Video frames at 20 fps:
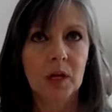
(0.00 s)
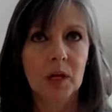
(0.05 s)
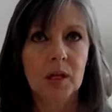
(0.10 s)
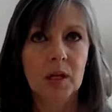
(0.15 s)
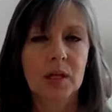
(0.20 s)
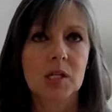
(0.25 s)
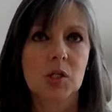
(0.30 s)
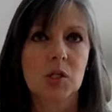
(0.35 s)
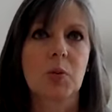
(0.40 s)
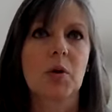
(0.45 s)

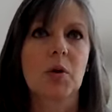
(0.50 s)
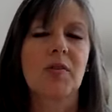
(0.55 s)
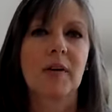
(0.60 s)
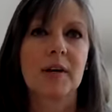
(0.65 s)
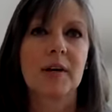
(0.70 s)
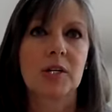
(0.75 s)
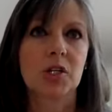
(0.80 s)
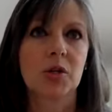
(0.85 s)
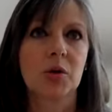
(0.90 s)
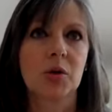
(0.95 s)
these
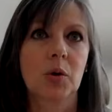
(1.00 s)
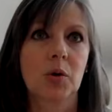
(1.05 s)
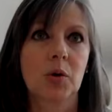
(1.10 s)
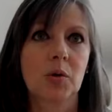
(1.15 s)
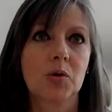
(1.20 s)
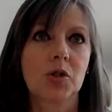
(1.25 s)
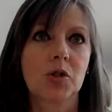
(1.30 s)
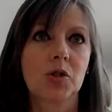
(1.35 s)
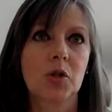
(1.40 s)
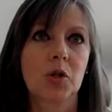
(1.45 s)

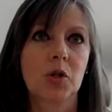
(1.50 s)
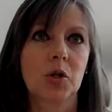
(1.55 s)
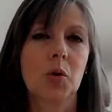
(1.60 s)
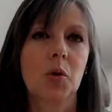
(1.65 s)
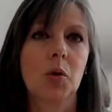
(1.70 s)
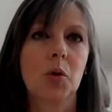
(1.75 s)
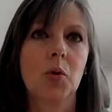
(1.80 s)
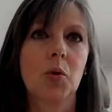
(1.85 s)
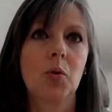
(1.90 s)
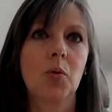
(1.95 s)
professionals
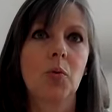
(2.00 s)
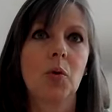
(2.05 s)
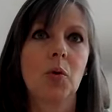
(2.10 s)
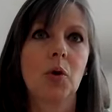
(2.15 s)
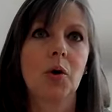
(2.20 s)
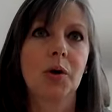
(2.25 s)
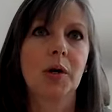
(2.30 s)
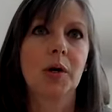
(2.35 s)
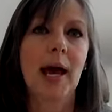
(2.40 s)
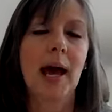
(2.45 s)
who
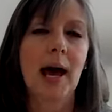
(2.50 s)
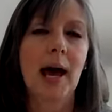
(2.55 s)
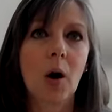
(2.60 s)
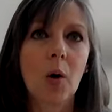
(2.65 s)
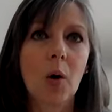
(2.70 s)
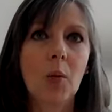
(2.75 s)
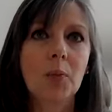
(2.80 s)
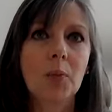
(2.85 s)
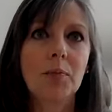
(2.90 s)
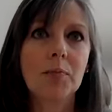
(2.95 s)
would
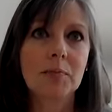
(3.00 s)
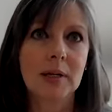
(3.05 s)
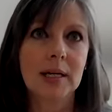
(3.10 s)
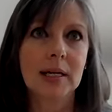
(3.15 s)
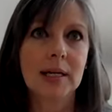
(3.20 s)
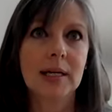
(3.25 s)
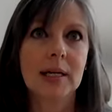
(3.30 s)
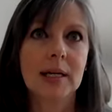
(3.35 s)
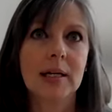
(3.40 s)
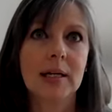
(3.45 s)
help
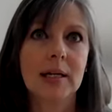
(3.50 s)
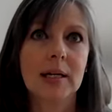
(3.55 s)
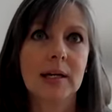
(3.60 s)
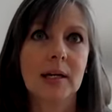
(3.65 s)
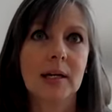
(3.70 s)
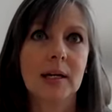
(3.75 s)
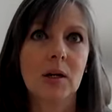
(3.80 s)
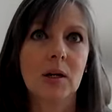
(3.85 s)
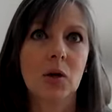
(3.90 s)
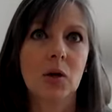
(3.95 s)
me
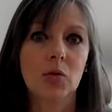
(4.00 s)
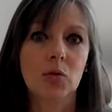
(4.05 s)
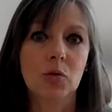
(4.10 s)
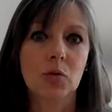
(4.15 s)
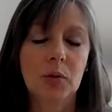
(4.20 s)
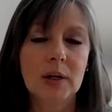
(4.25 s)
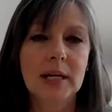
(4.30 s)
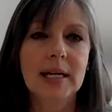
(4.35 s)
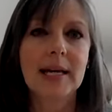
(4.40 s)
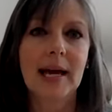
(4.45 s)

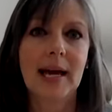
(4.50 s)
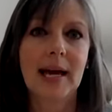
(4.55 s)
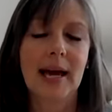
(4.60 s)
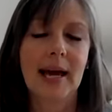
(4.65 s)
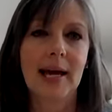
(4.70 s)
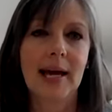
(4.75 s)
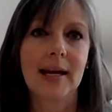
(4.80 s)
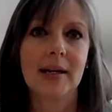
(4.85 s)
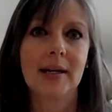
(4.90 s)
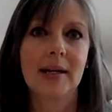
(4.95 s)

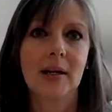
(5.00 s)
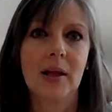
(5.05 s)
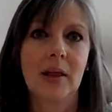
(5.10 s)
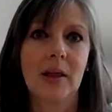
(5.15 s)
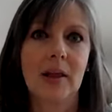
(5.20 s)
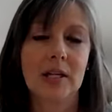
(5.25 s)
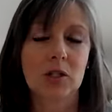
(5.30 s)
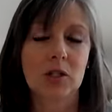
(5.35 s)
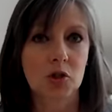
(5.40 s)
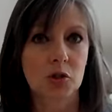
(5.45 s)
regain
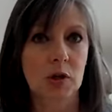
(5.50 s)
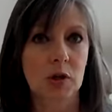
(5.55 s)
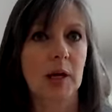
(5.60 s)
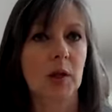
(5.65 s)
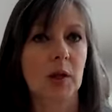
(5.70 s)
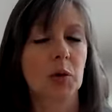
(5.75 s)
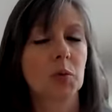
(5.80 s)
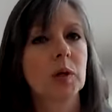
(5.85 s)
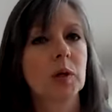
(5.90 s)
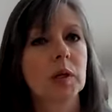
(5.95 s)
that
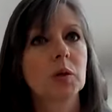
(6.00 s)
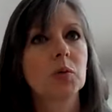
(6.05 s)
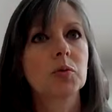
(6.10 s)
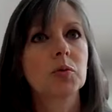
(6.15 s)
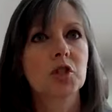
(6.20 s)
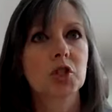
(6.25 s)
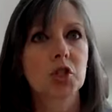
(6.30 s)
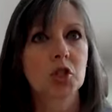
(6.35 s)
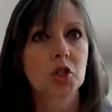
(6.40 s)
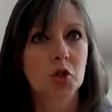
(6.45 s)
strength, really
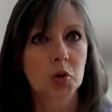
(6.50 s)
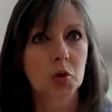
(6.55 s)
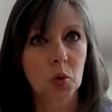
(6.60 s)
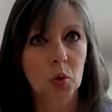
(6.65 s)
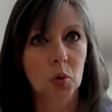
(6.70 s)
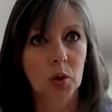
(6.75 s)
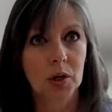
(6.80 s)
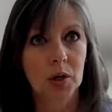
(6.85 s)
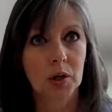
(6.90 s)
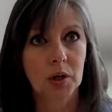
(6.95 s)

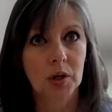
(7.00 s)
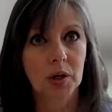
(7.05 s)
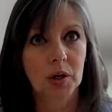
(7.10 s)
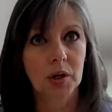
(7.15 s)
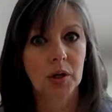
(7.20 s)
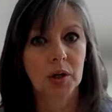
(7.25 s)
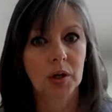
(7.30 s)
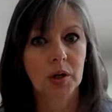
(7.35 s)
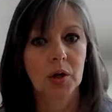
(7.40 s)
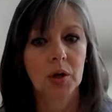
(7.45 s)
restore
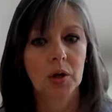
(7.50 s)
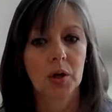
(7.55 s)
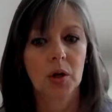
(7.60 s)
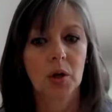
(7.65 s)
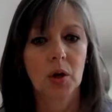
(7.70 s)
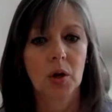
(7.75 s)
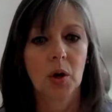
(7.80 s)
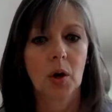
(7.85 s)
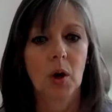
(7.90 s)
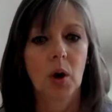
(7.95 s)

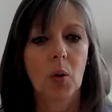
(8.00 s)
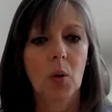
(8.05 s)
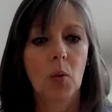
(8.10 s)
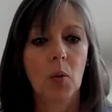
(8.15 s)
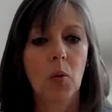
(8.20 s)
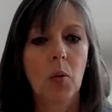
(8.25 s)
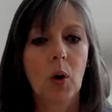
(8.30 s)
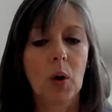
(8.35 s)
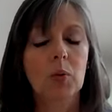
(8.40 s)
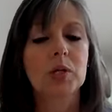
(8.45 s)

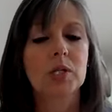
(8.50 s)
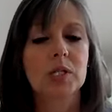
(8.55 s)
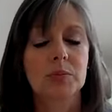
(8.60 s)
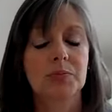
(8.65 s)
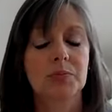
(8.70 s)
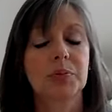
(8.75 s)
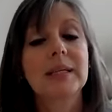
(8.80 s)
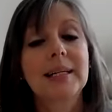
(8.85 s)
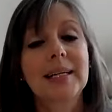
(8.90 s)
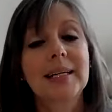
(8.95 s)
what was
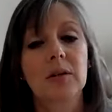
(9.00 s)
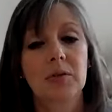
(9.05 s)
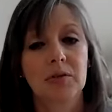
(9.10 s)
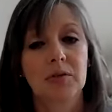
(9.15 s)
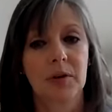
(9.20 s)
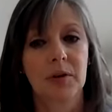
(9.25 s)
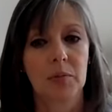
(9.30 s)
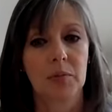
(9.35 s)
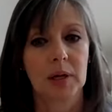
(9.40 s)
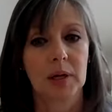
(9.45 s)
depleted
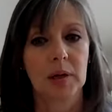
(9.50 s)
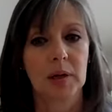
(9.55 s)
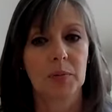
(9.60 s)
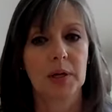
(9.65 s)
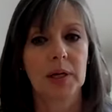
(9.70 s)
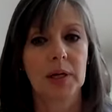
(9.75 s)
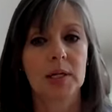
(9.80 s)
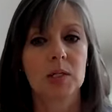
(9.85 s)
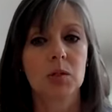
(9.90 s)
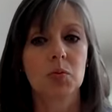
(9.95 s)
from me.
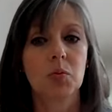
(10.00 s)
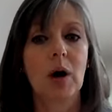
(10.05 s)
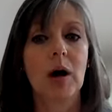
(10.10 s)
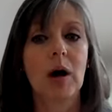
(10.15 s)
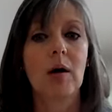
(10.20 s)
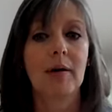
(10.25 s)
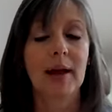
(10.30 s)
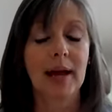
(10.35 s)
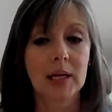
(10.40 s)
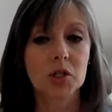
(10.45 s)
Because
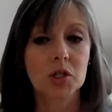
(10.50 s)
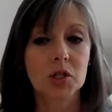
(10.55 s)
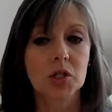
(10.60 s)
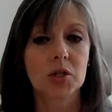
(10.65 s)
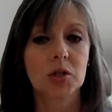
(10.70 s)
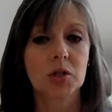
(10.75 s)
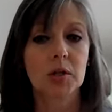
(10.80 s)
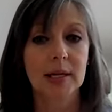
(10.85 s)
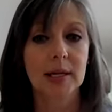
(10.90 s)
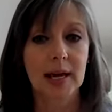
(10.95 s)
while
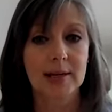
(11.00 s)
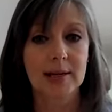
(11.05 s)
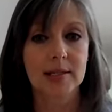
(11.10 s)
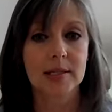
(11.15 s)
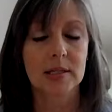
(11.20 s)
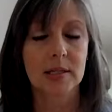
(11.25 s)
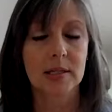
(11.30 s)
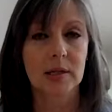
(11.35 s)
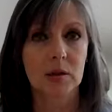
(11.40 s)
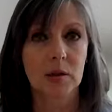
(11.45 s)
cancer,
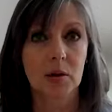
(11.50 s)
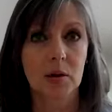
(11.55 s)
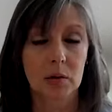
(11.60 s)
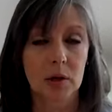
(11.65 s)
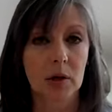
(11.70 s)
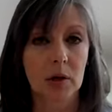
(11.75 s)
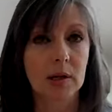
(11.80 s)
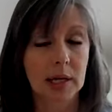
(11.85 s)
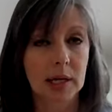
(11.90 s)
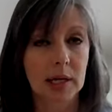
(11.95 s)
yes,
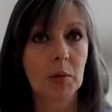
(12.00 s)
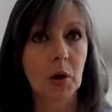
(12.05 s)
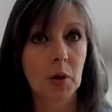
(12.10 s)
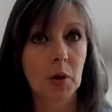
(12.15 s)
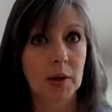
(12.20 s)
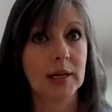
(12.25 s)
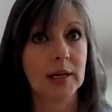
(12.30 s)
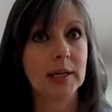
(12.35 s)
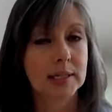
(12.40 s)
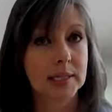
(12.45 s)
or chemo,
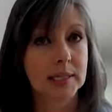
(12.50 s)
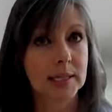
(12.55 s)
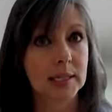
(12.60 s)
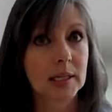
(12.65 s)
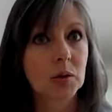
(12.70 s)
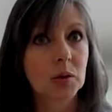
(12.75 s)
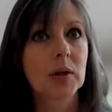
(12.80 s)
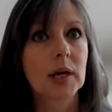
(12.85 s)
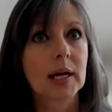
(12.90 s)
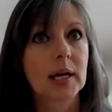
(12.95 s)
it did
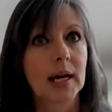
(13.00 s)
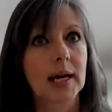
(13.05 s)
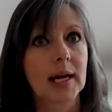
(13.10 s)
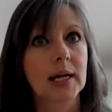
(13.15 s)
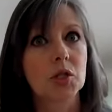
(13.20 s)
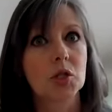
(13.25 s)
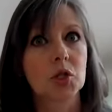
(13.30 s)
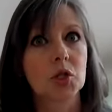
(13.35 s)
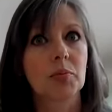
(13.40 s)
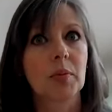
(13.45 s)
kill the
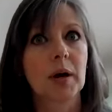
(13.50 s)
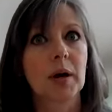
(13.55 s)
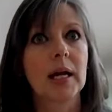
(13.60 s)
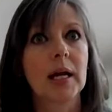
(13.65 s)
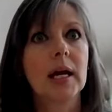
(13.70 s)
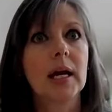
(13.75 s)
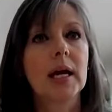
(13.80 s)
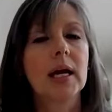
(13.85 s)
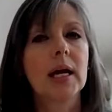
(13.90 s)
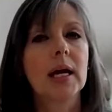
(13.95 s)
cancer, but
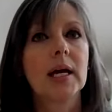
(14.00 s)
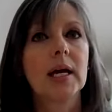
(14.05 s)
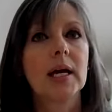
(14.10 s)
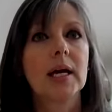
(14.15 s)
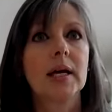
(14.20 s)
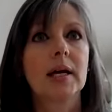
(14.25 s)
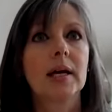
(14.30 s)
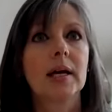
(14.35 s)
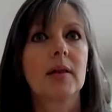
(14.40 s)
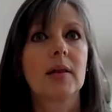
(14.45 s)

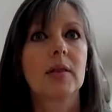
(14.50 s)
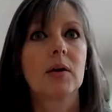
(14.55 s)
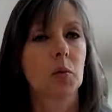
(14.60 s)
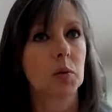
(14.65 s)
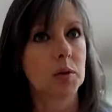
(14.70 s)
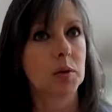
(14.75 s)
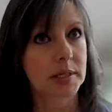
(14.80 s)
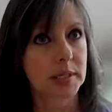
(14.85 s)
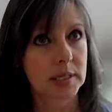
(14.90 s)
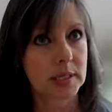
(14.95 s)
there
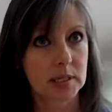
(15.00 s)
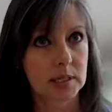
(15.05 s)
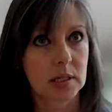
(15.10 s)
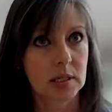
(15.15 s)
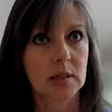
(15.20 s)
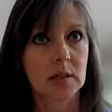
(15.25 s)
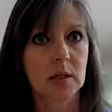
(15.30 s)
was